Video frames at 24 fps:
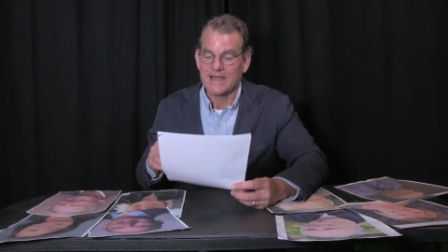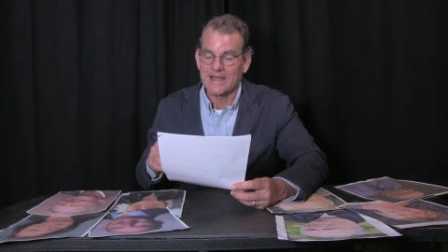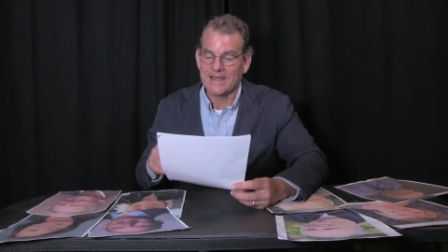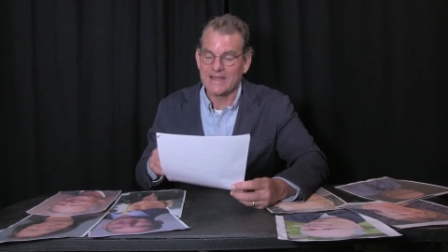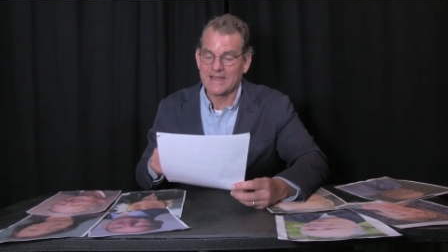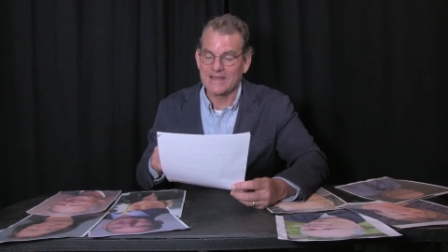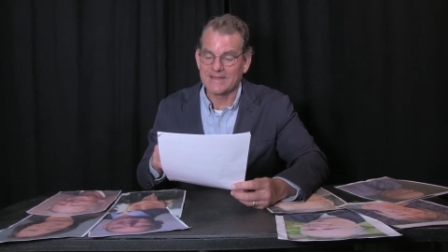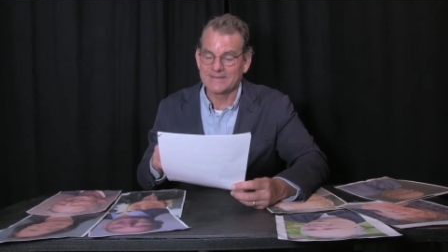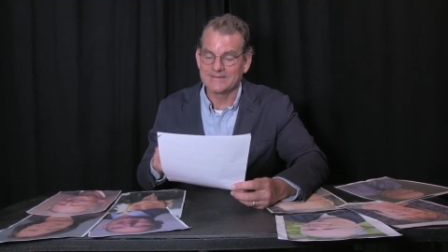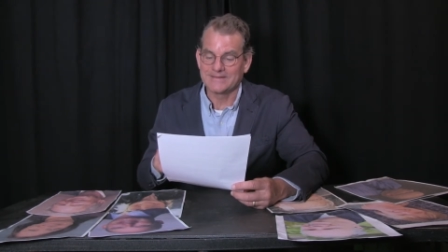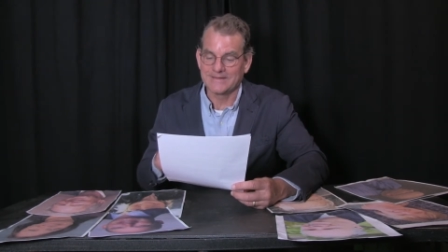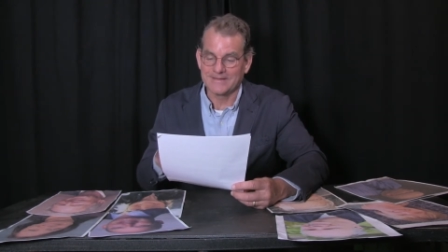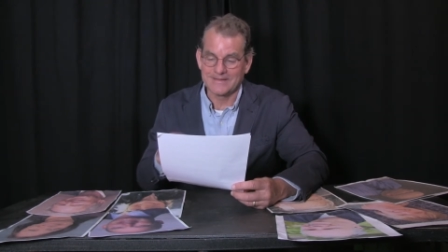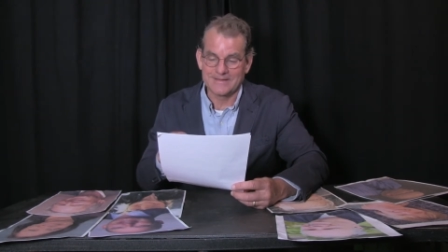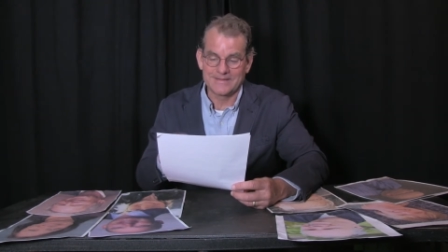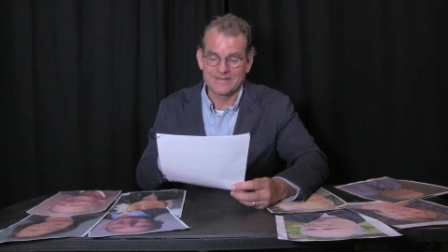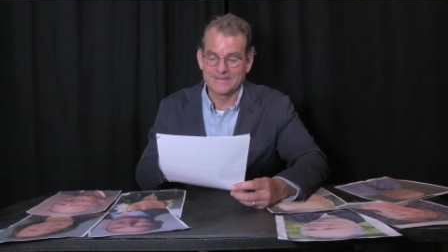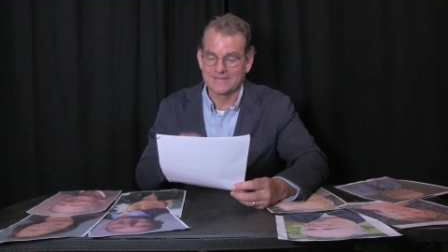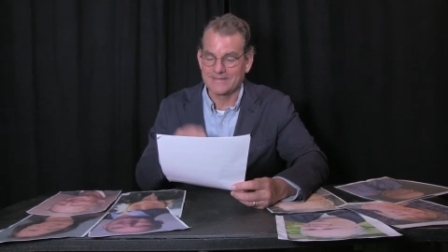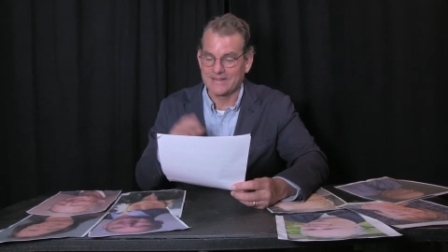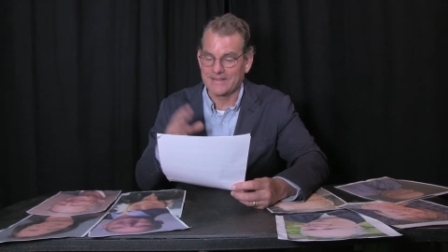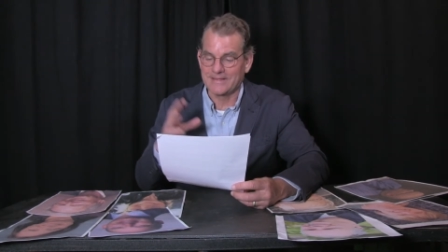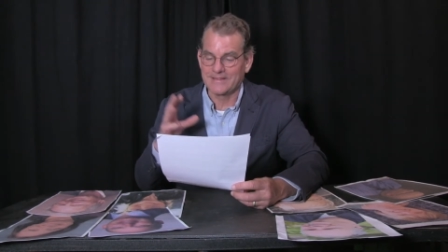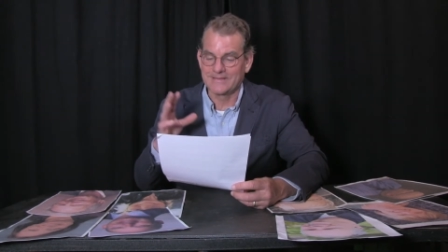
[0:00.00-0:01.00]
And and
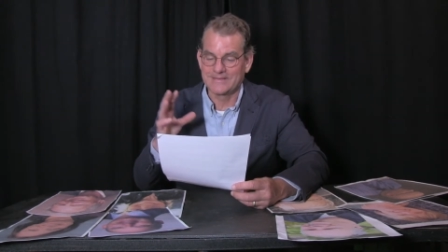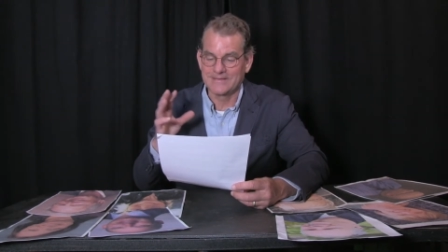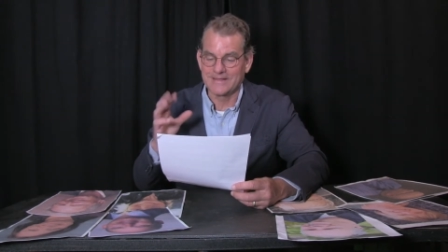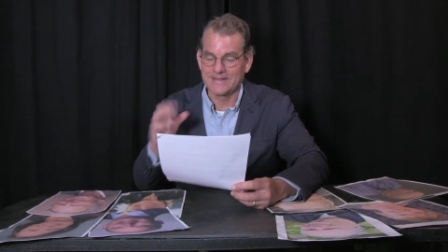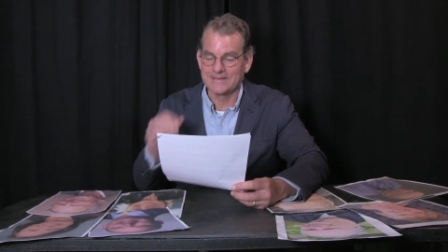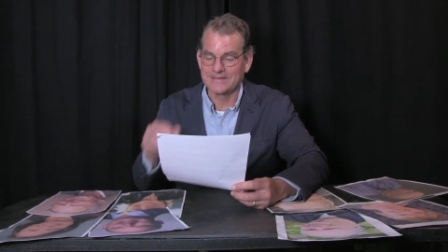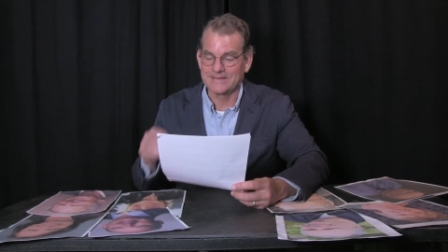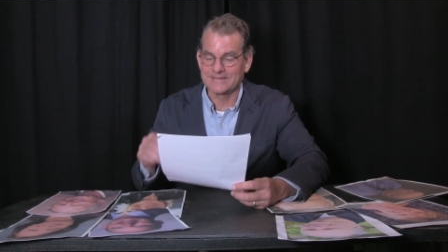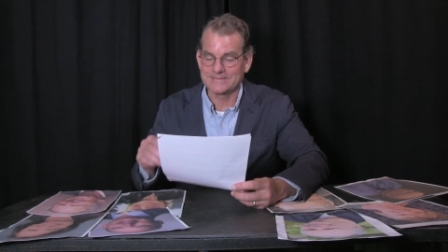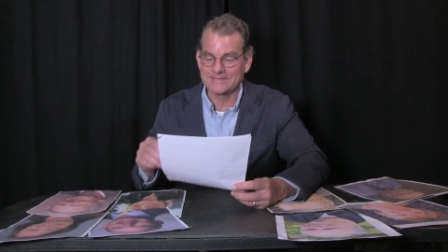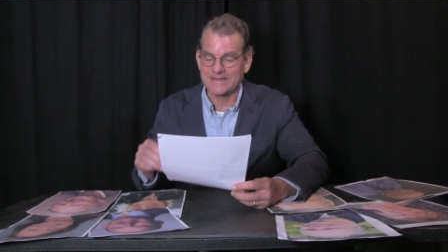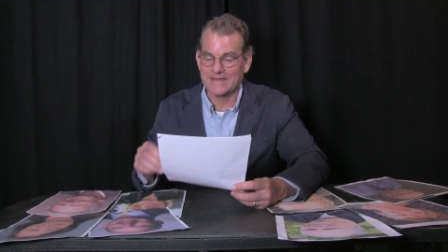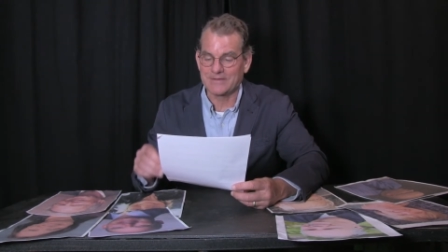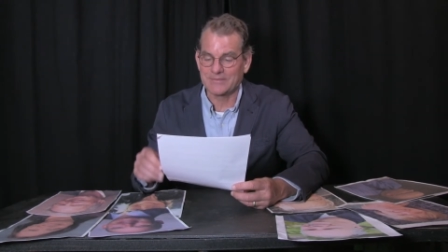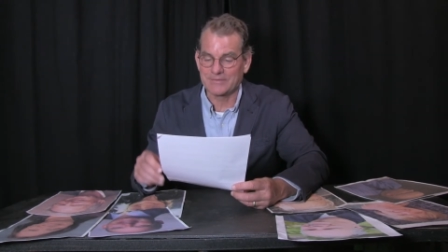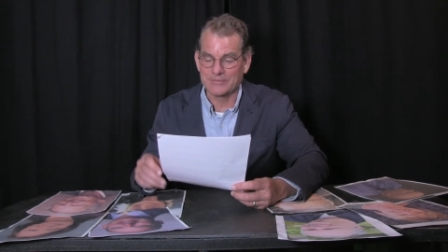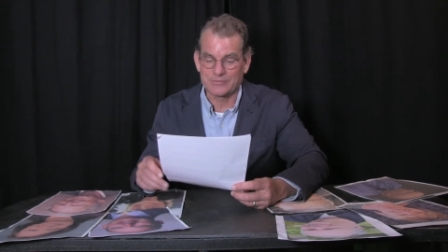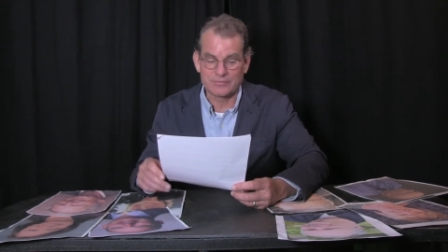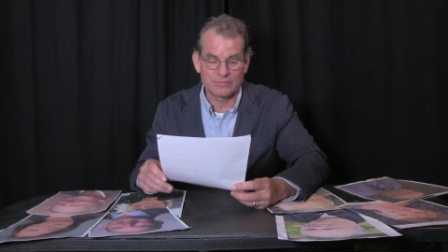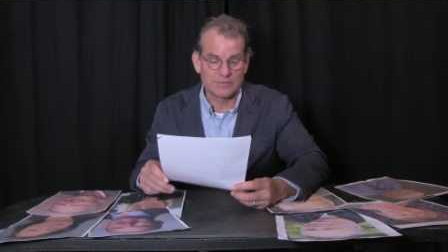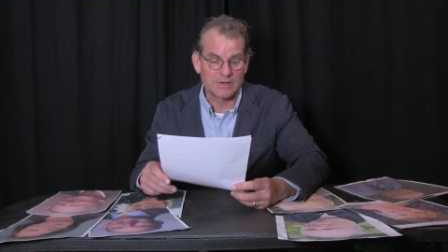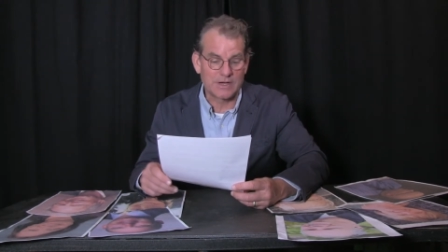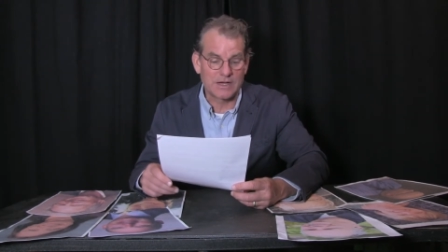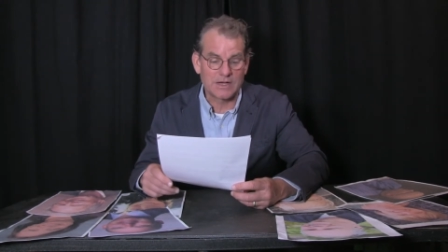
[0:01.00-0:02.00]
uh, they, then this guy went
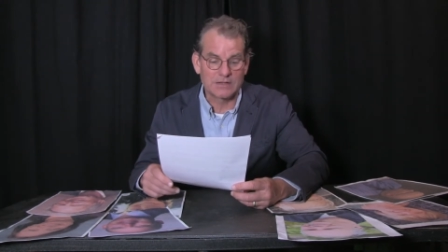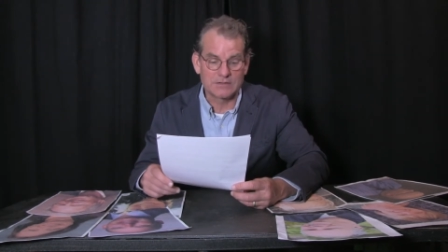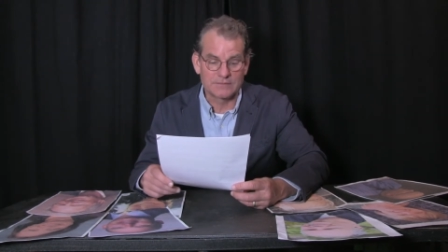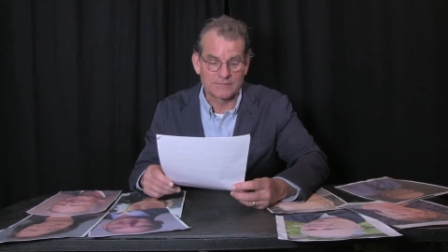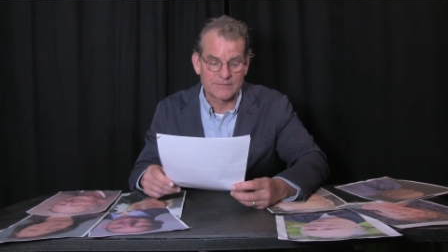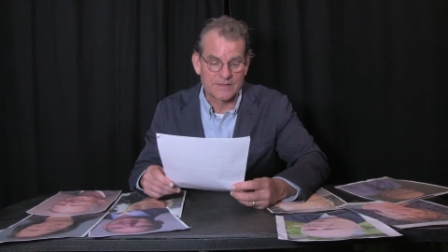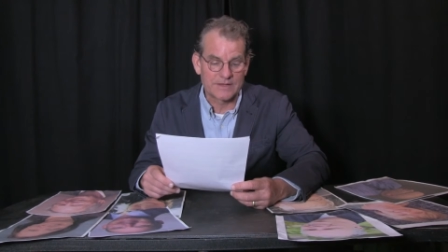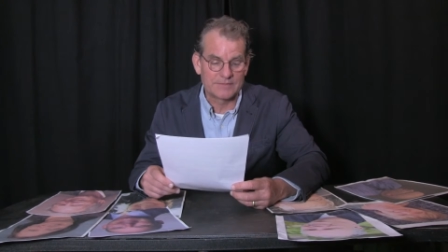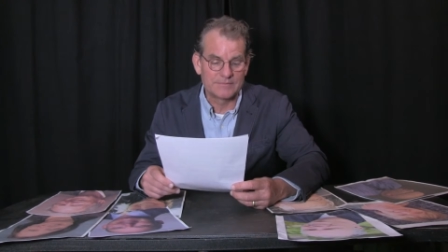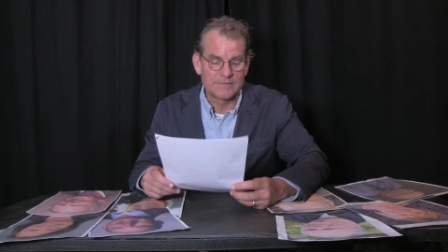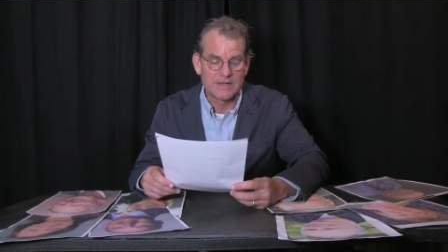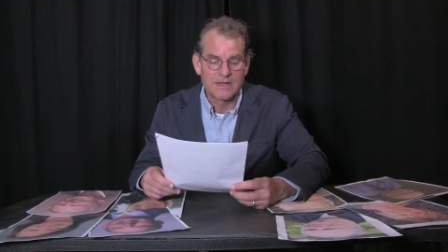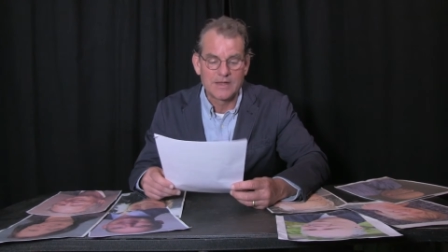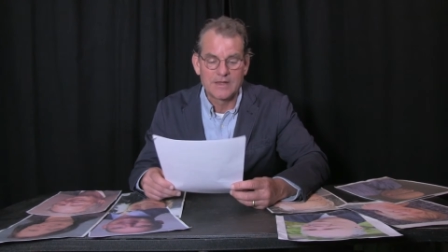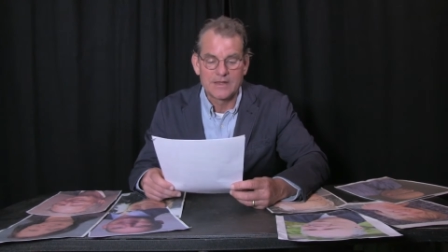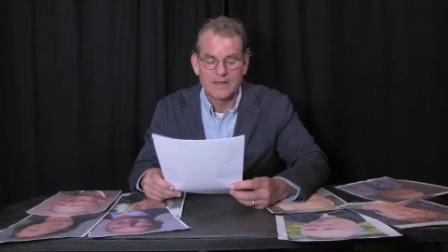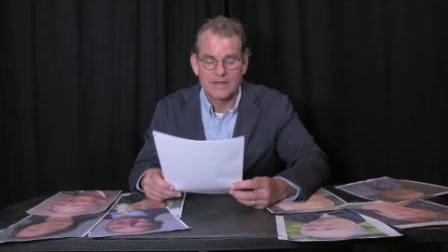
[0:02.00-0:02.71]
through all of them